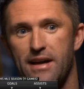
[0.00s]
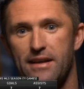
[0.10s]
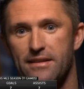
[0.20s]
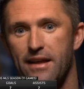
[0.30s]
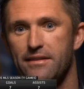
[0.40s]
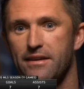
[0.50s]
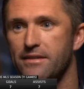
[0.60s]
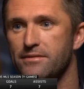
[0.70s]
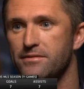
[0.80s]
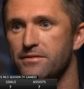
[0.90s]

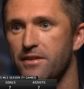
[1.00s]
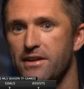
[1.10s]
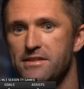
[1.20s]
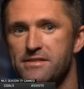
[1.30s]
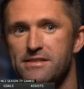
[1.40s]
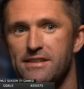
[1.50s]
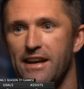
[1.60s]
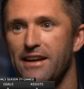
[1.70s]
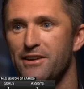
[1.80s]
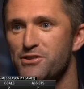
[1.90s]
athletic and very
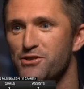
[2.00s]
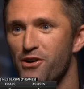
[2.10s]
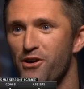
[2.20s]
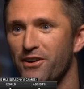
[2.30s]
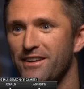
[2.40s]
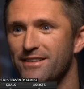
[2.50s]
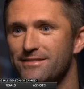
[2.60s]
skinny and scrawny,